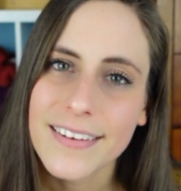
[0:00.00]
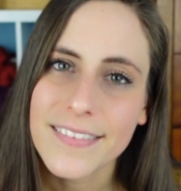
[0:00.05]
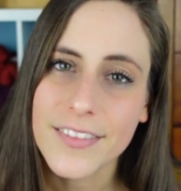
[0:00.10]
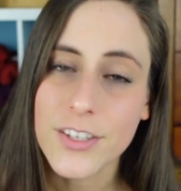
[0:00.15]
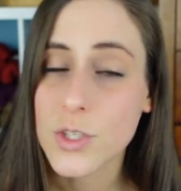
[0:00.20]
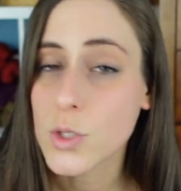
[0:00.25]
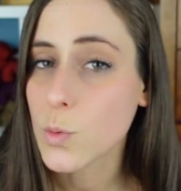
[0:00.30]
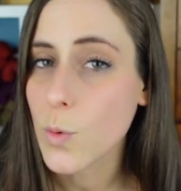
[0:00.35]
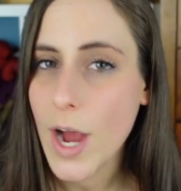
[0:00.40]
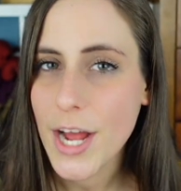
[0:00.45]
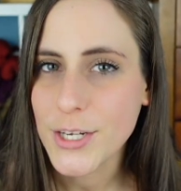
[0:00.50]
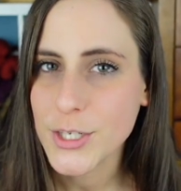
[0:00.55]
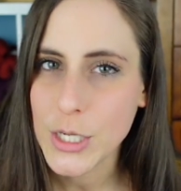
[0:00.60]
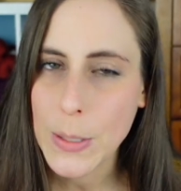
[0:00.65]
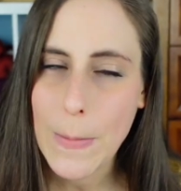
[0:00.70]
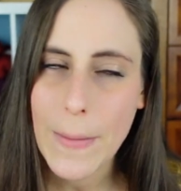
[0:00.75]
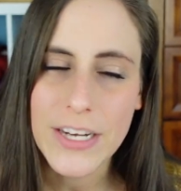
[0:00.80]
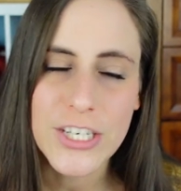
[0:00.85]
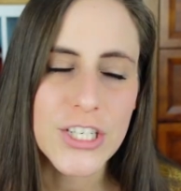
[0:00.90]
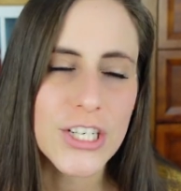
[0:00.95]
the swatch
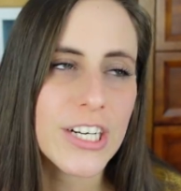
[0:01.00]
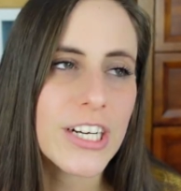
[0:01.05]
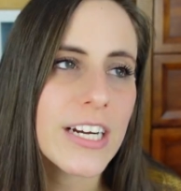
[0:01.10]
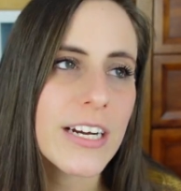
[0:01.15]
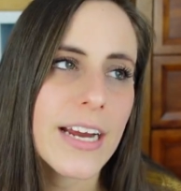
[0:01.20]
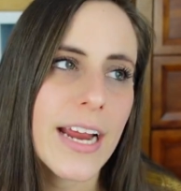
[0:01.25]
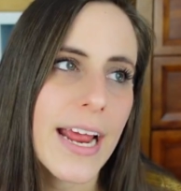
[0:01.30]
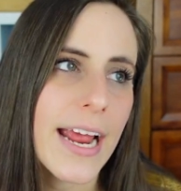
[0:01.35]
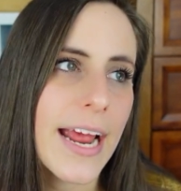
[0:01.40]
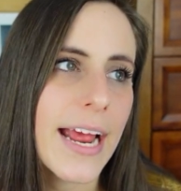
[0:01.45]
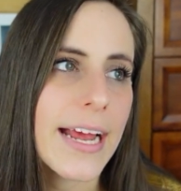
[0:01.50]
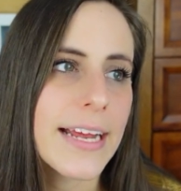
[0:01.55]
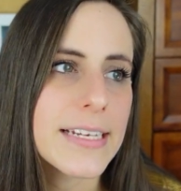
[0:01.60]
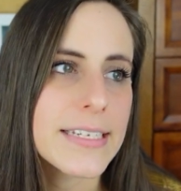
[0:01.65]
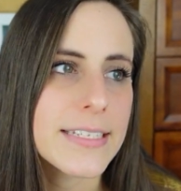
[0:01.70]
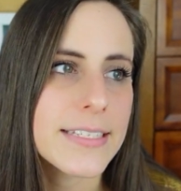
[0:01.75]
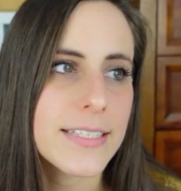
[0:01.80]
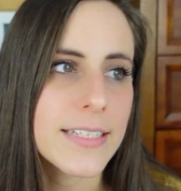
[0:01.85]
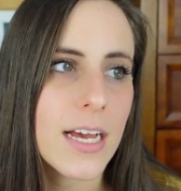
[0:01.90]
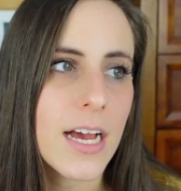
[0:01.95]
and measure
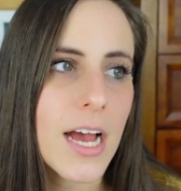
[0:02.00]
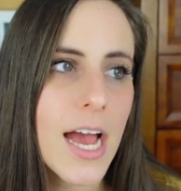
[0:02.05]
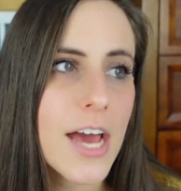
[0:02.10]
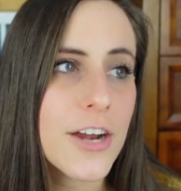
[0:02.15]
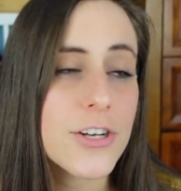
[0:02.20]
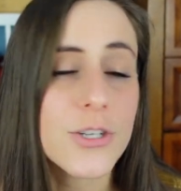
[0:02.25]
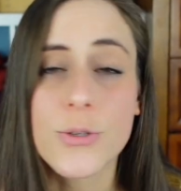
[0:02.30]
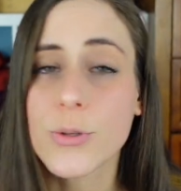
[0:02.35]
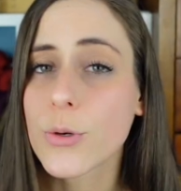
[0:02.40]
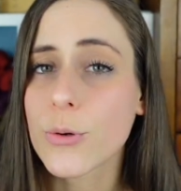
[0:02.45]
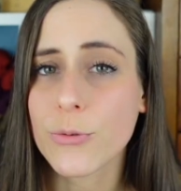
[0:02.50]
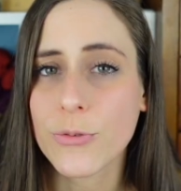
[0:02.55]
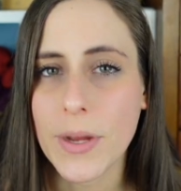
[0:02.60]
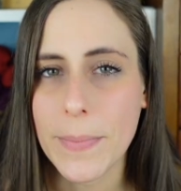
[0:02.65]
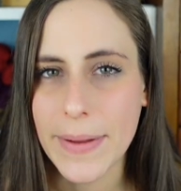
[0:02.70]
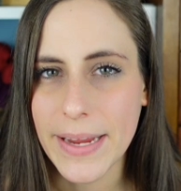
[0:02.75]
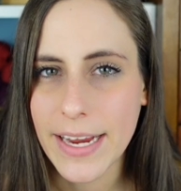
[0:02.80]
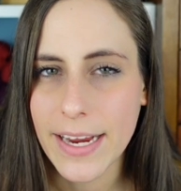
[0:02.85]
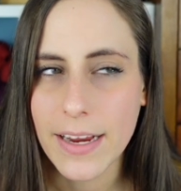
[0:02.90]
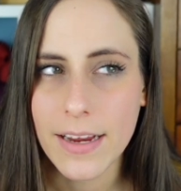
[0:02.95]
and uh, how to do the
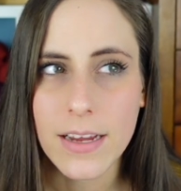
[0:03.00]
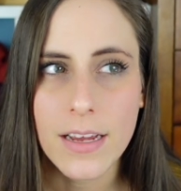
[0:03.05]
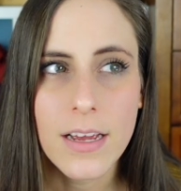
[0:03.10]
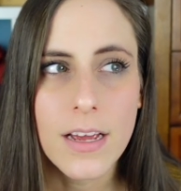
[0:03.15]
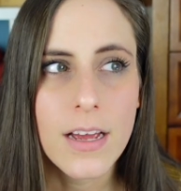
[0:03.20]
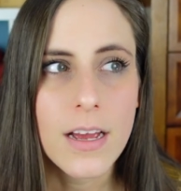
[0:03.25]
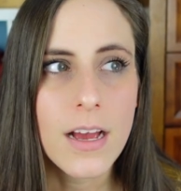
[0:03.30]
ribbing.